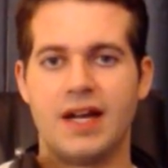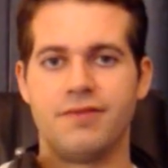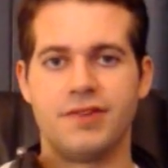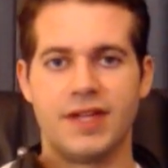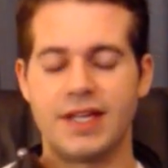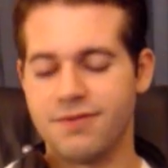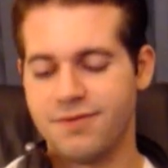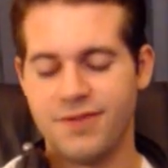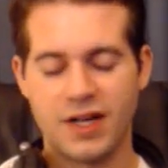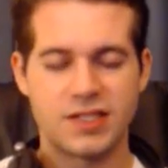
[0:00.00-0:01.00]
I feel like it
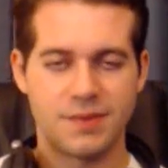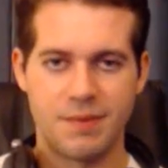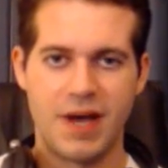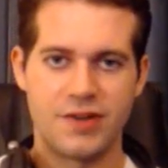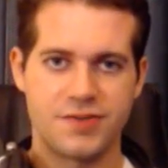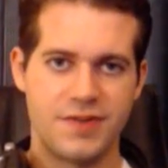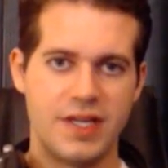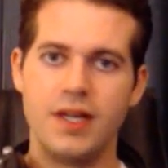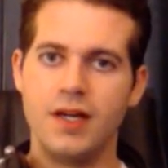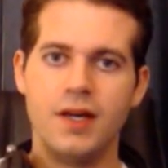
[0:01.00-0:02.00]
fucks up the mouse
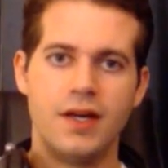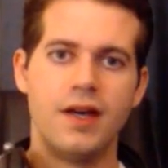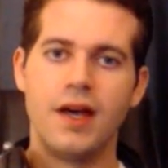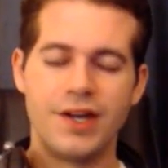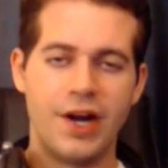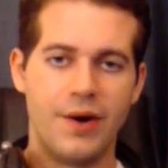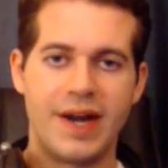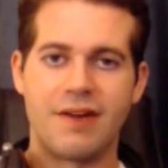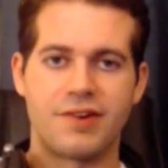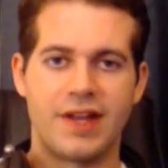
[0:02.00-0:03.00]
feet, you know, and
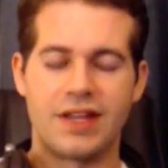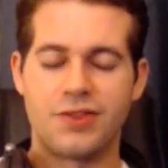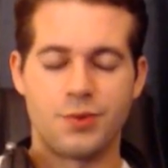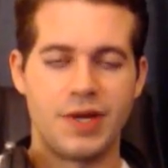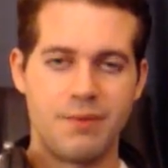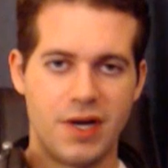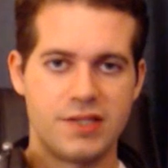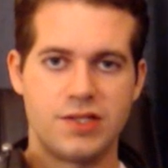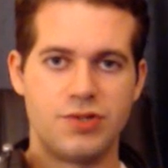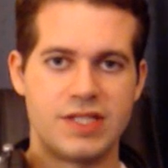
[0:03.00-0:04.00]
after like 3
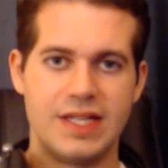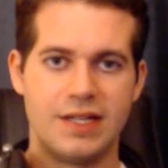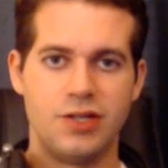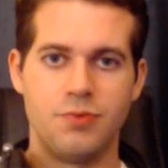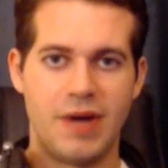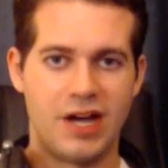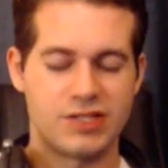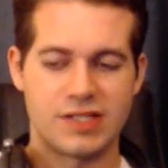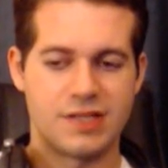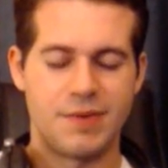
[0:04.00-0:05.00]
months, you just need a new mouse
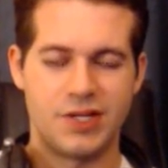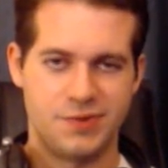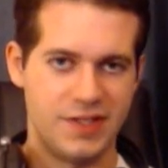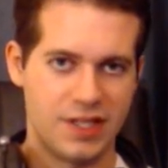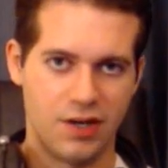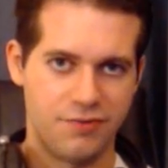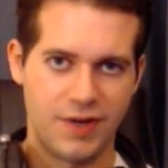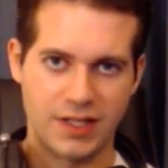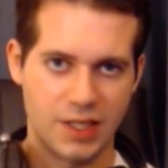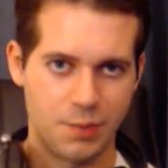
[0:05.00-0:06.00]
because the mouse feet get all
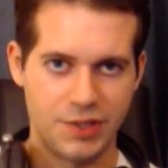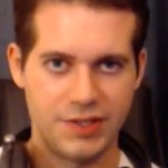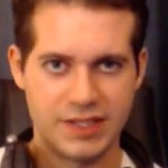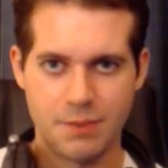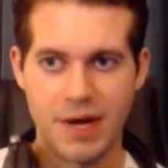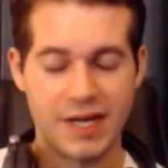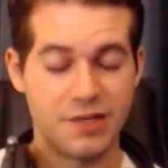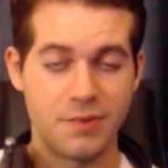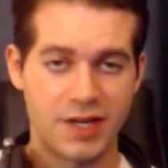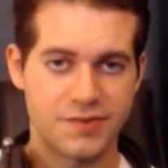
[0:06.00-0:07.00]
fucked up, or you need to buy
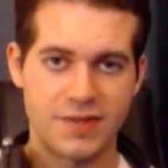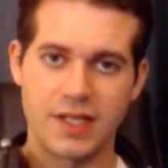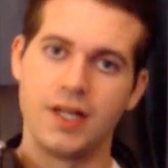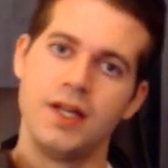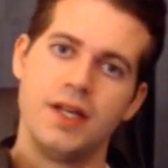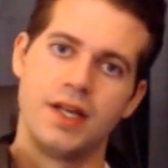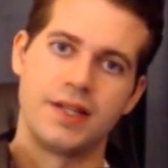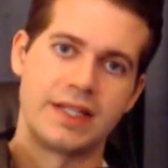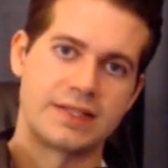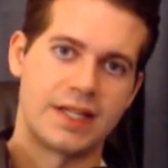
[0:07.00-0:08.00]
new mouse feet and
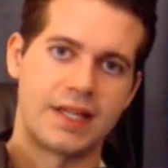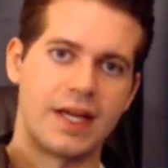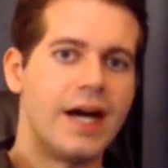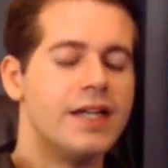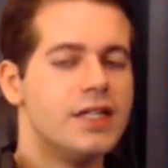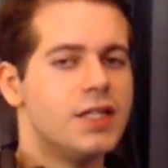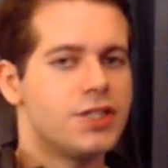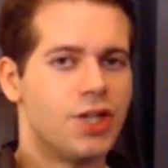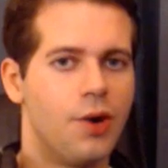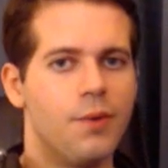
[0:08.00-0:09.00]
things like that.
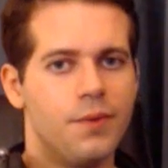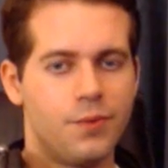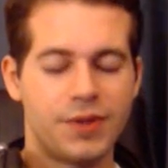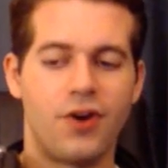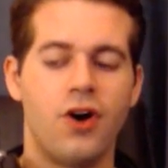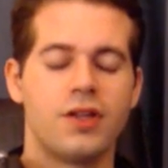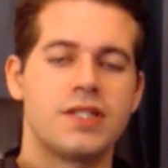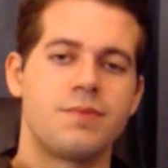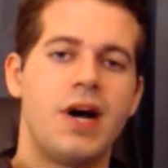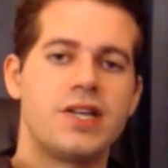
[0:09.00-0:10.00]
So with all
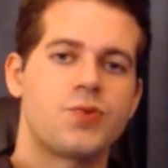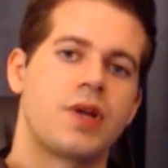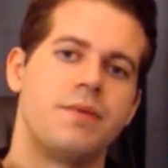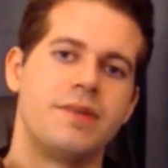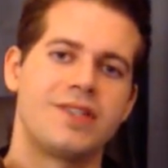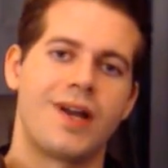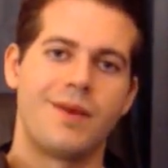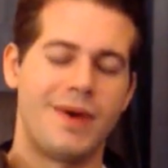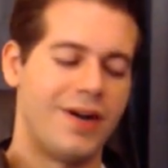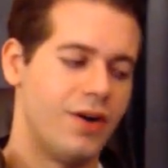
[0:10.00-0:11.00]
these mice, we're going to be talking
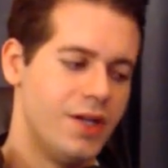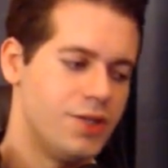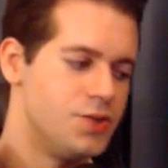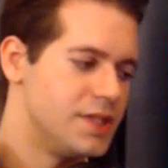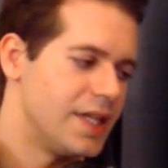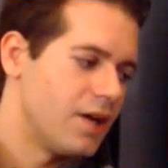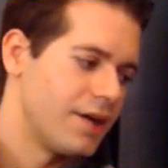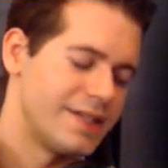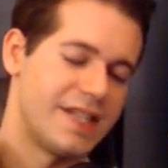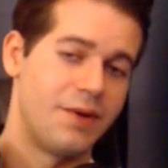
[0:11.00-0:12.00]
about using it on
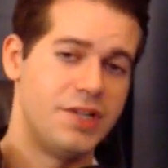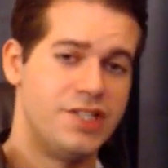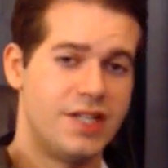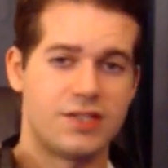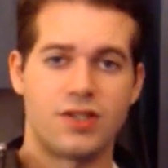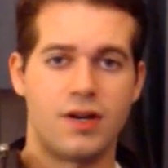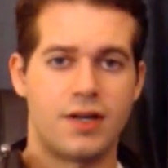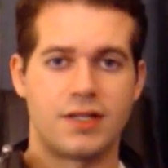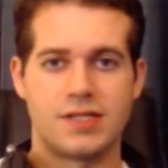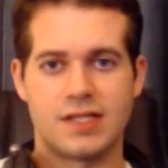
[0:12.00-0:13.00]
a Zowie GSR
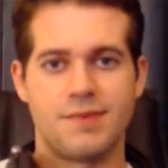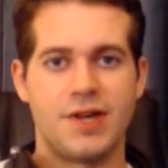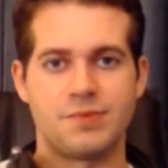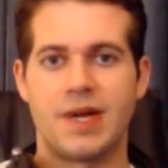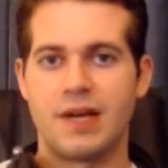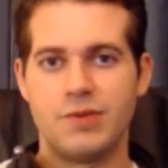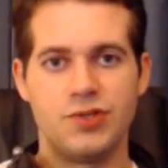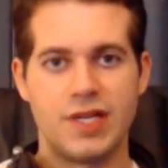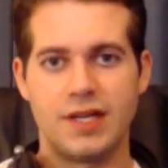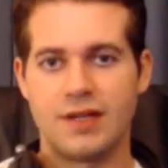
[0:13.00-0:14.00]
because that's the mouse pad I'm
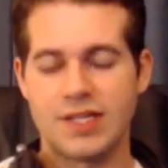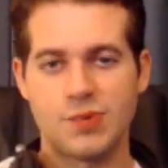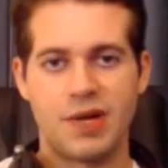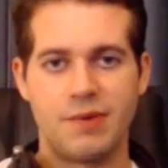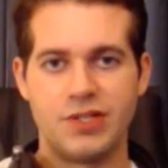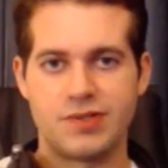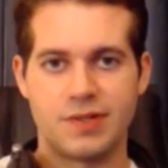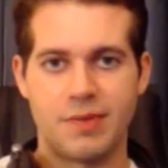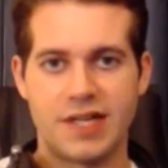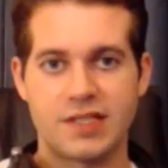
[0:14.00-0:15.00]
using. That's what I've been using the
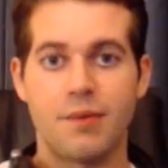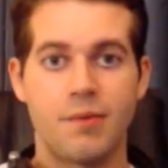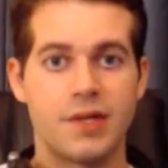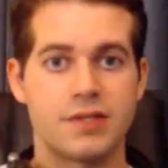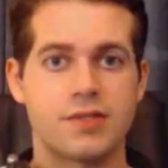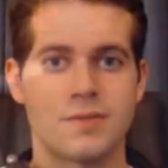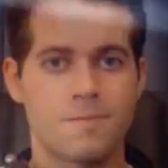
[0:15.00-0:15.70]
past couple months.